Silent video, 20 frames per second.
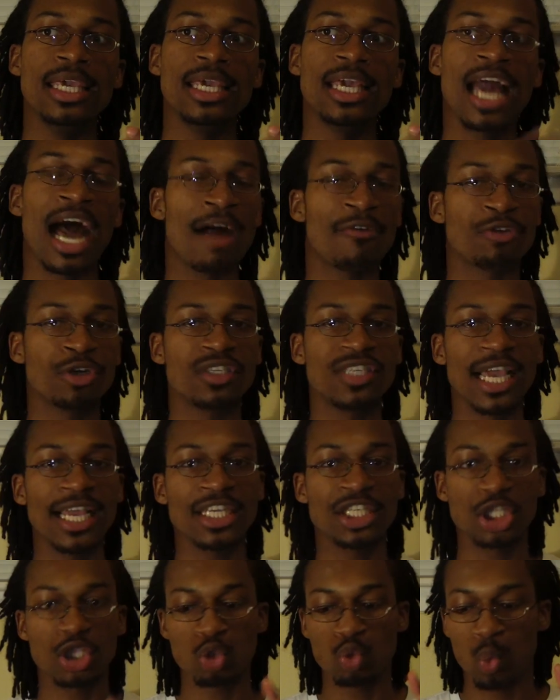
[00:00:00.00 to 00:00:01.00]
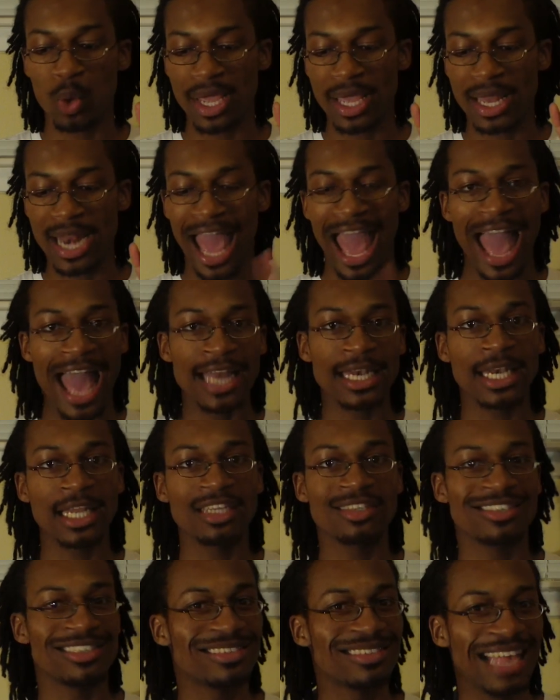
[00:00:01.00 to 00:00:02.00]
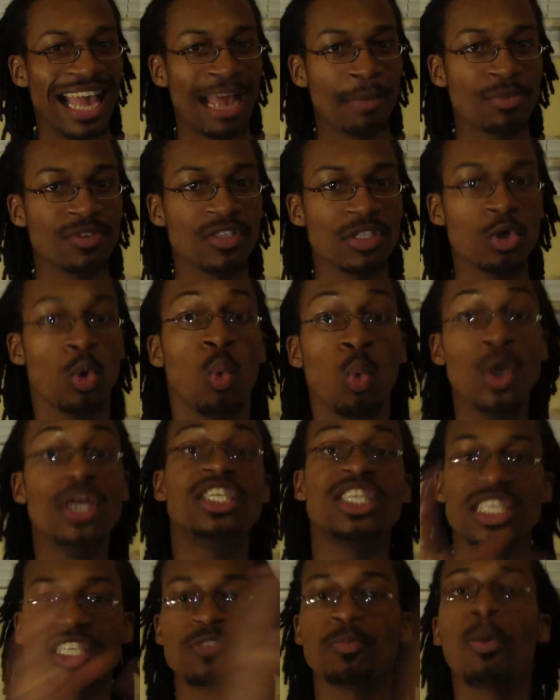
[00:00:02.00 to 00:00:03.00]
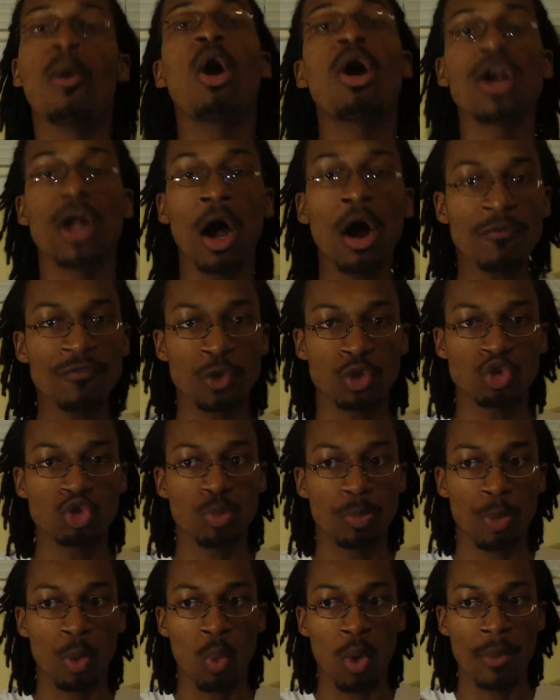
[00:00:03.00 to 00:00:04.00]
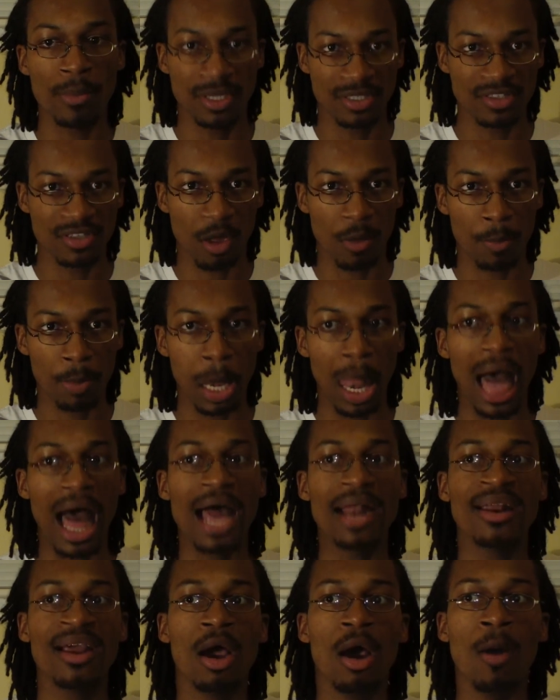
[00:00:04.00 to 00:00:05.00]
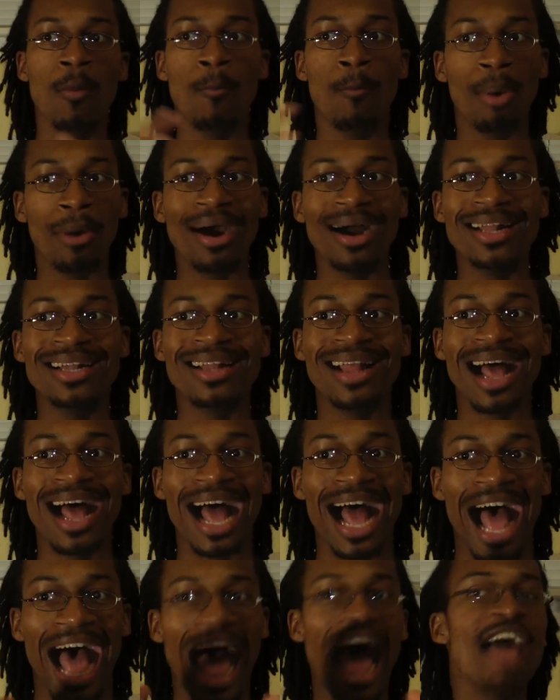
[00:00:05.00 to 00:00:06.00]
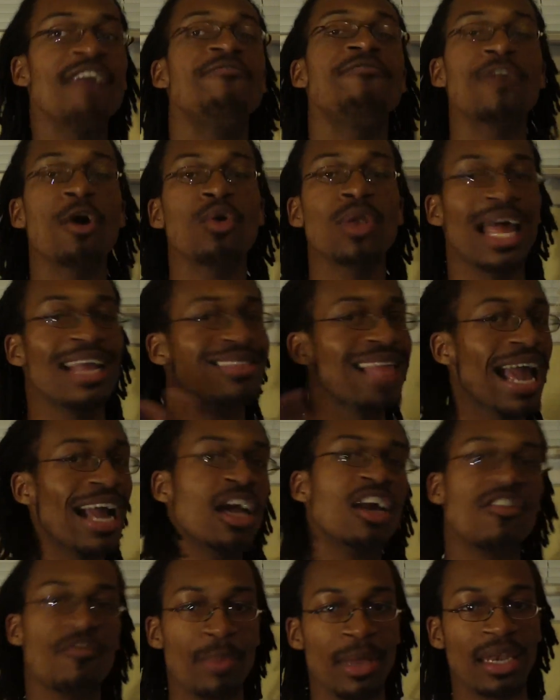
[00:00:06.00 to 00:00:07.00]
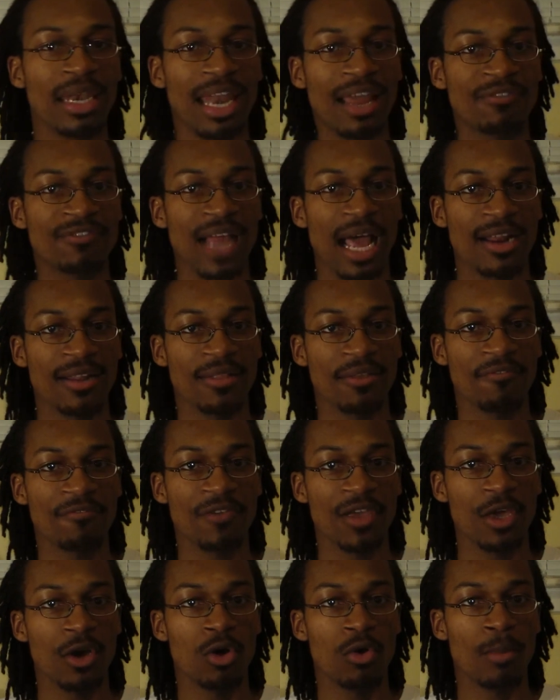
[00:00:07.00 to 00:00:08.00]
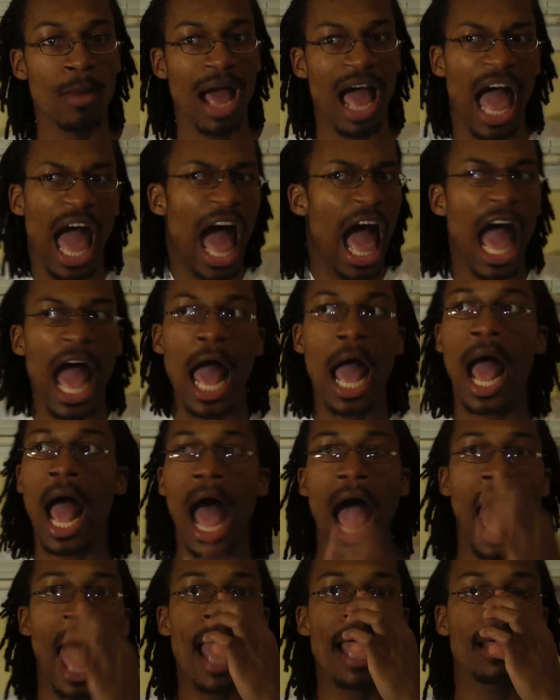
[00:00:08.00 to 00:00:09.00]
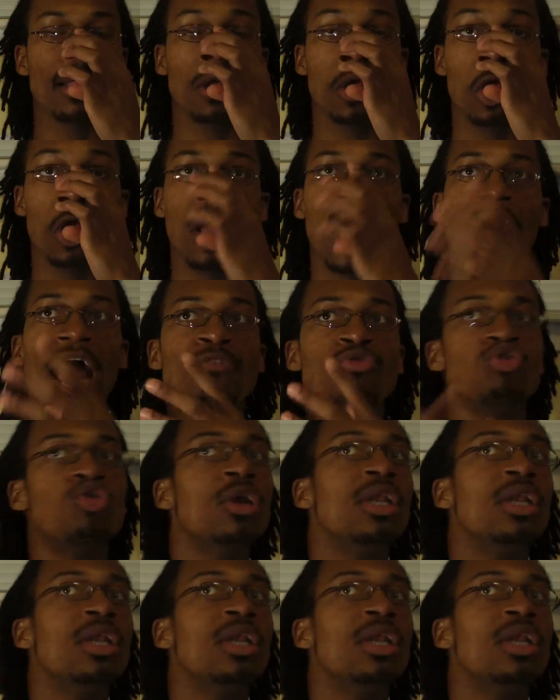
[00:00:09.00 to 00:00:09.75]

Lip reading: confrontation with Atlas and Samson, which is part of the Superwoman subplot, but I felt like that could have been left out of the film. I